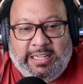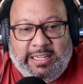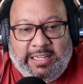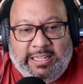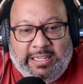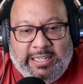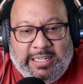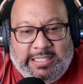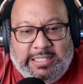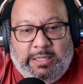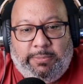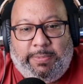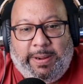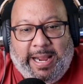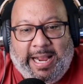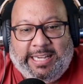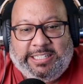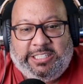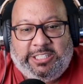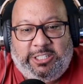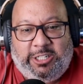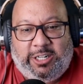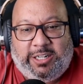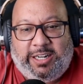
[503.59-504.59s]
And the
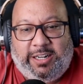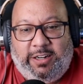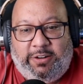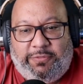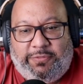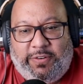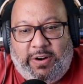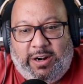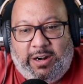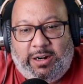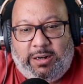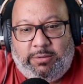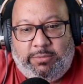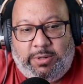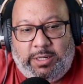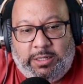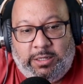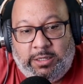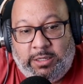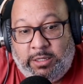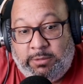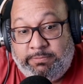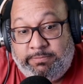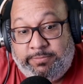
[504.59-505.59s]
passenger confirmed
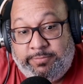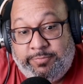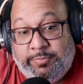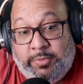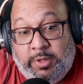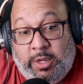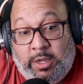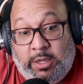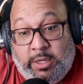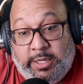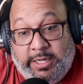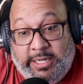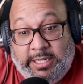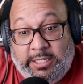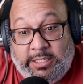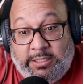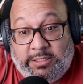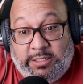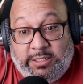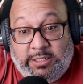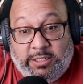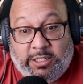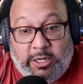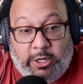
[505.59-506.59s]
he's
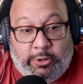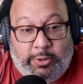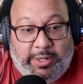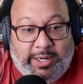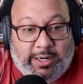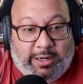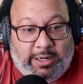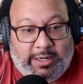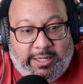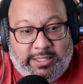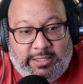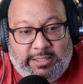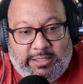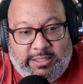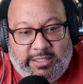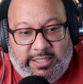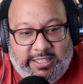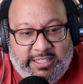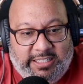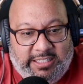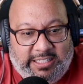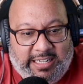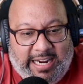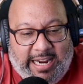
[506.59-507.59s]
incoherent.
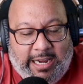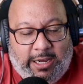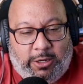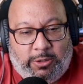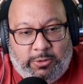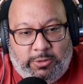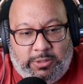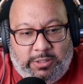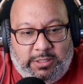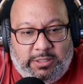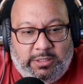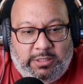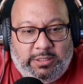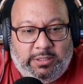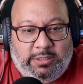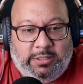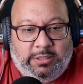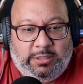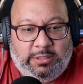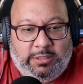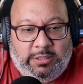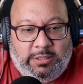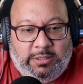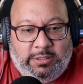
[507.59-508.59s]
He's out.
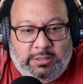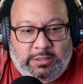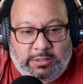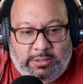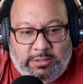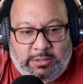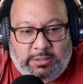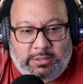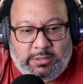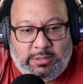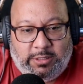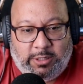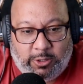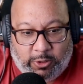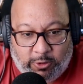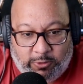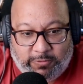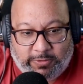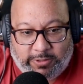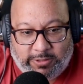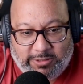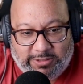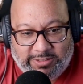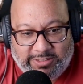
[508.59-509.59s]

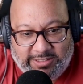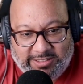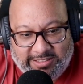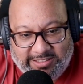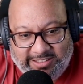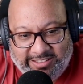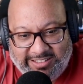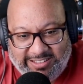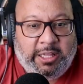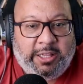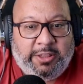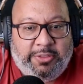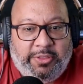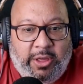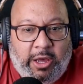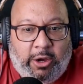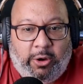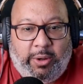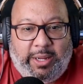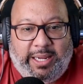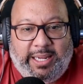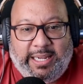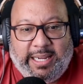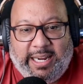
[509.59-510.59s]
Over. Though
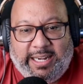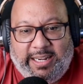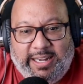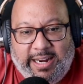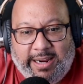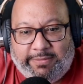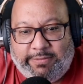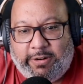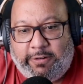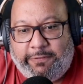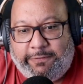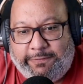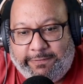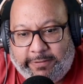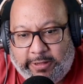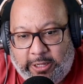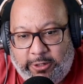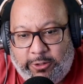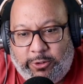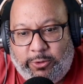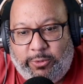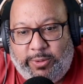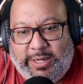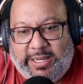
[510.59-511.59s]
he had never
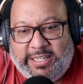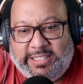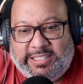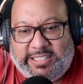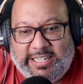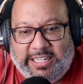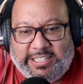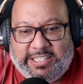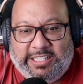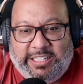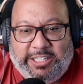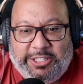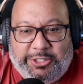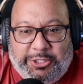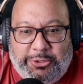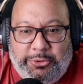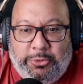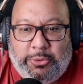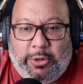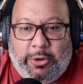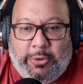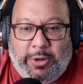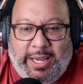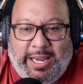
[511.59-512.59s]
flown a Cessna
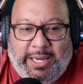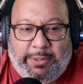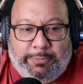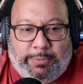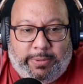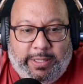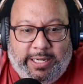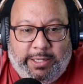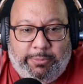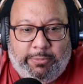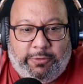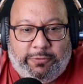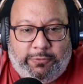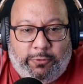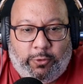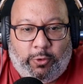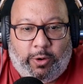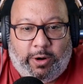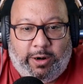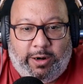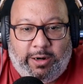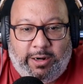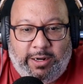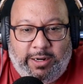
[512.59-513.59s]
208 plane
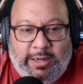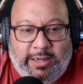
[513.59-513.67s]
before,